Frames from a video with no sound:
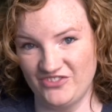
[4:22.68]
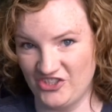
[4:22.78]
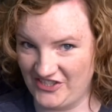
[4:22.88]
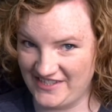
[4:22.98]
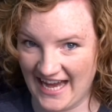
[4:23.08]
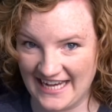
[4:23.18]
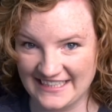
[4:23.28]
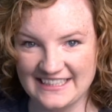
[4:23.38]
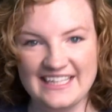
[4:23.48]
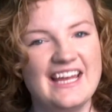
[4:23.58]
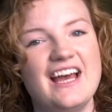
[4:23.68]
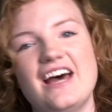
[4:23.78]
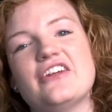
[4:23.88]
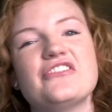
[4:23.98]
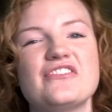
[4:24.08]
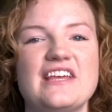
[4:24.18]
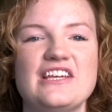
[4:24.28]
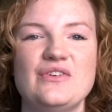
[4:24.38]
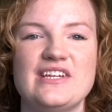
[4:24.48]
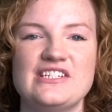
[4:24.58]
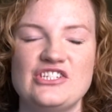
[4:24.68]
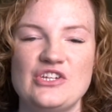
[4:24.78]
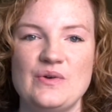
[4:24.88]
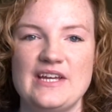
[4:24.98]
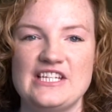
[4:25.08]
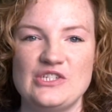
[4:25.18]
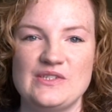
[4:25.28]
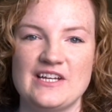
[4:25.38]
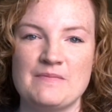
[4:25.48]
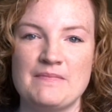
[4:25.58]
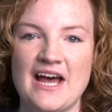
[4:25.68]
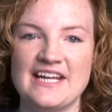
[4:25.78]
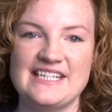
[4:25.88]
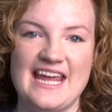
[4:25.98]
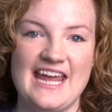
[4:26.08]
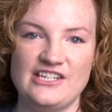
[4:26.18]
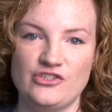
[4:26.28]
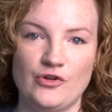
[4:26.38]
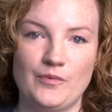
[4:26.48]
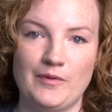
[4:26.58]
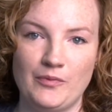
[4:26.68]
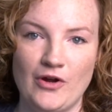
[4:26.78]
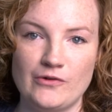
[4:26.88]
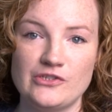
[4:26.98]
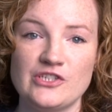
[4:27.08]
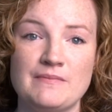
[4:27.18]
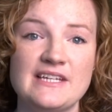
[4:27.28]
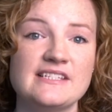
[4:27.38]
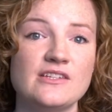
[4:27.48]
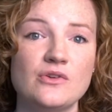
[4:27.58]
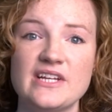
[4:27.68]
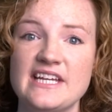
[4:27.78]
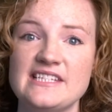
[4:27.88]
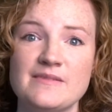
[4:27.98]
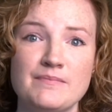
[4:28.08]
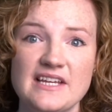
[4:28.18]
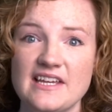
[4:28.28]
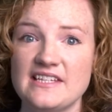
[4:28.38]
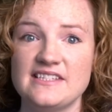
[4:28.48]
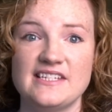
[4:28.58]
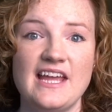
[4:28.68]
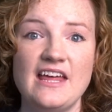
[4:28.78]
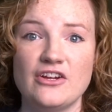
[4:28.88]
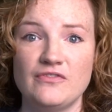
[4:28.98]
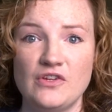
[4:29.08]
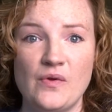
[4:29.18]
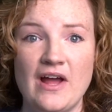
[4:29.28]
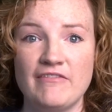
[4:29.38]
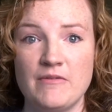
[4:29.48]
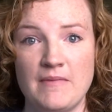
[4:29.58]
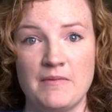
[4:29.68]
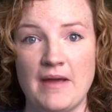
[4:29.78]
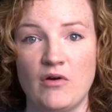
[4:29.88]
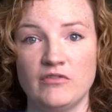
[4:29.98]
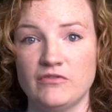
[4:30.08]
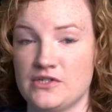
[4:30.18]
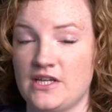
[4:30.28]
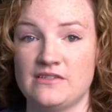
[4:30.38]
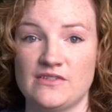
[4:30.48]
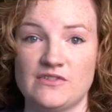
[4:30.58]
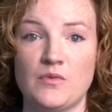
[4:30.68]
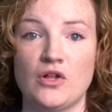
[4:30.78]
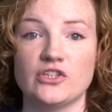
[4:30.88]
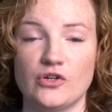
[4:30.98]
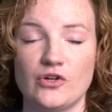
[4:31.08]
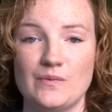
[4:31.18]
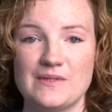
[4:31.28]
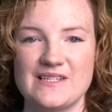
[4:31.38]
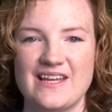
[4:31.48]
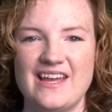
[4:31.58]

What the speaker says: Just saying. Another thing you can do is use a combined age group approach. Mix little kids and big kids together if you don't have the manpower for tons of smaller groups.